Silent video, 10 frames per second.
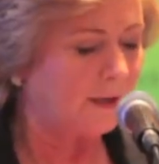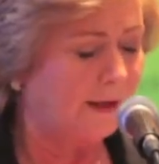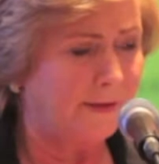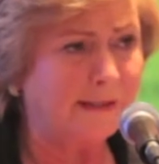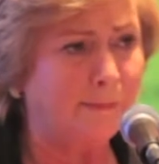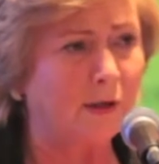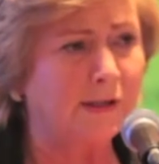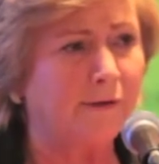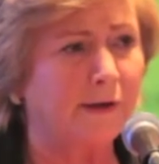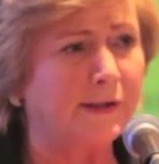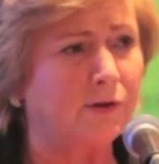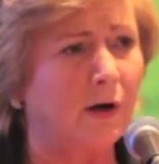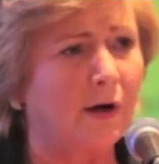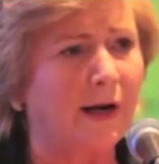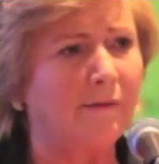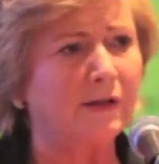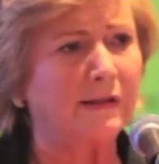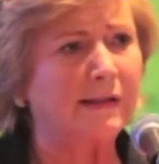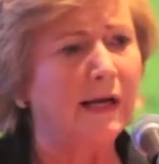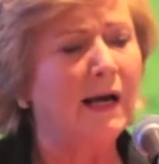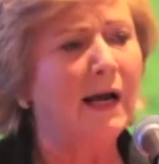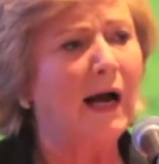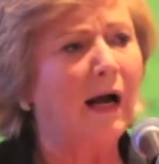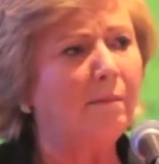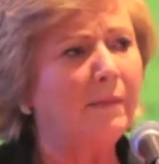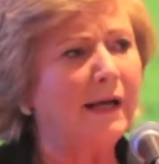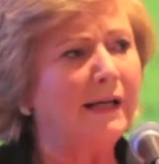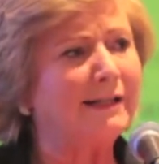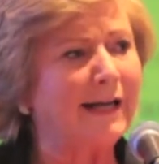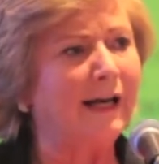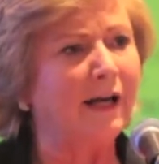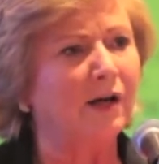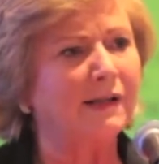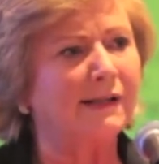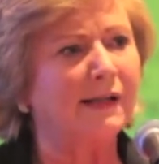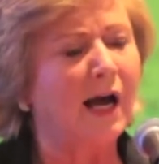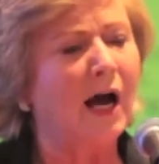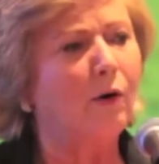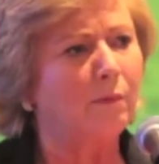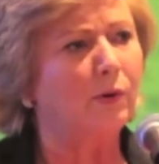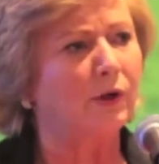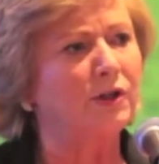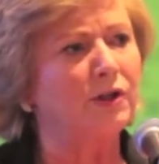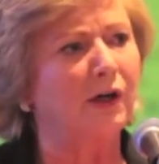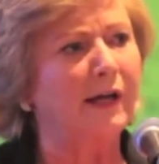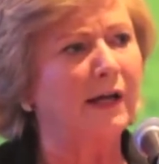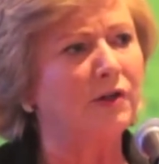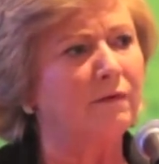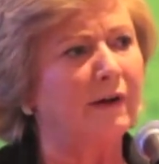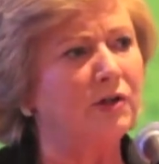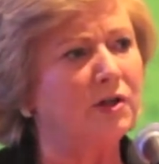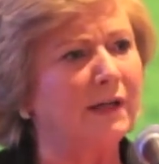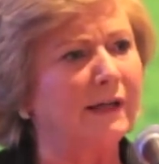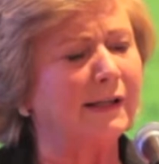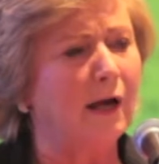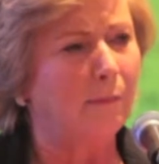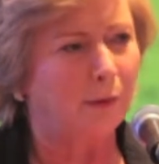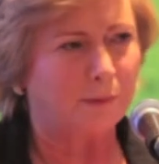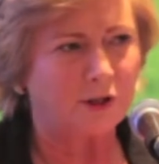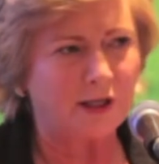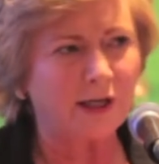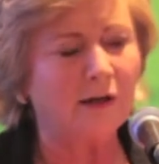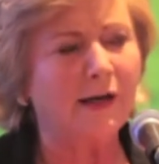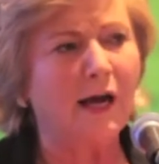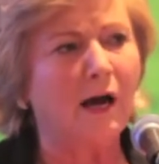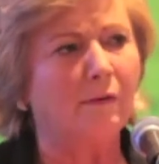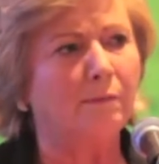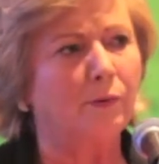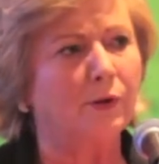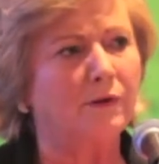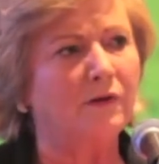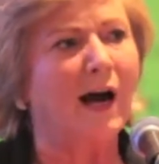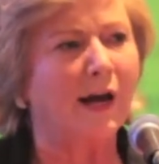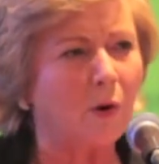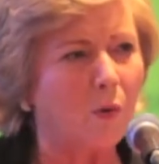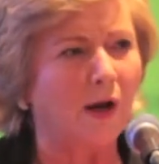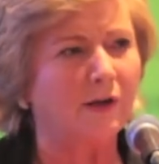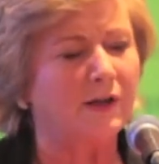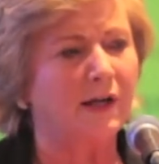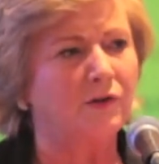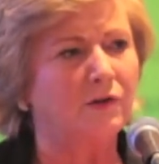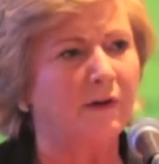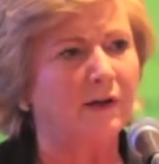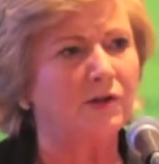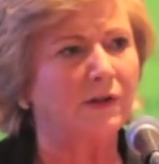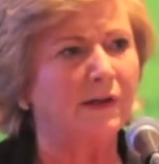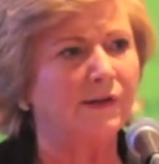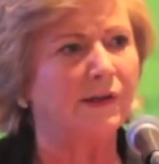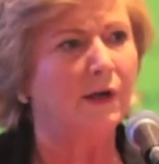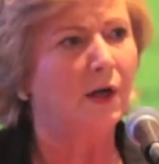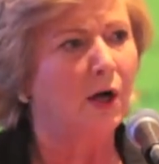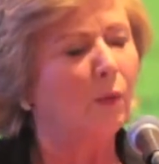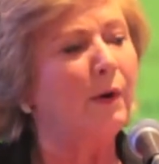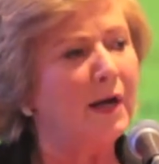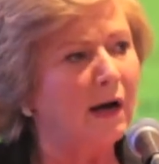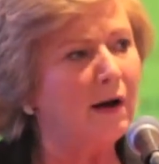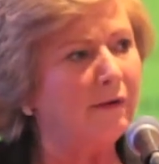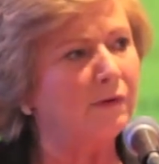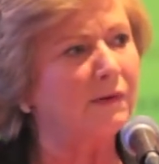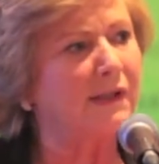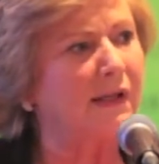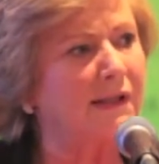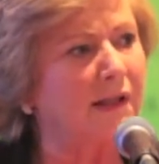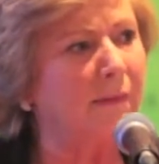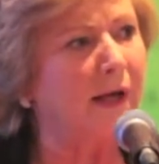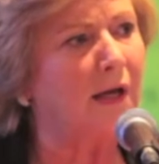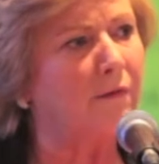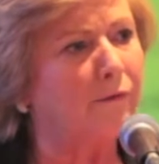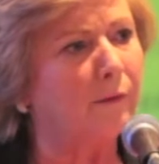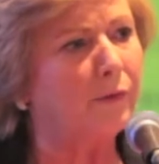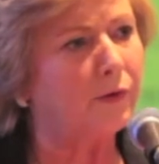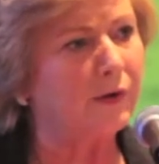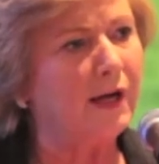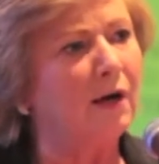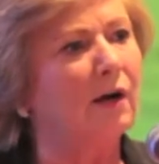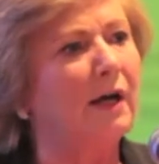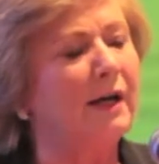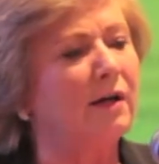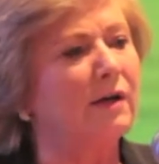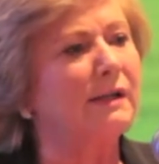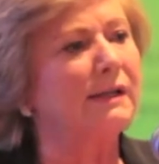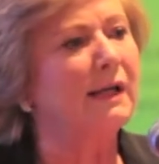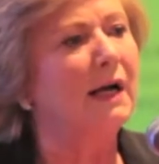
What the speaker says: and this book is very strong on evidence, is telling us how important early intervention is, but particularly how important high quality intervention is. We now have the results coming in from 3 early years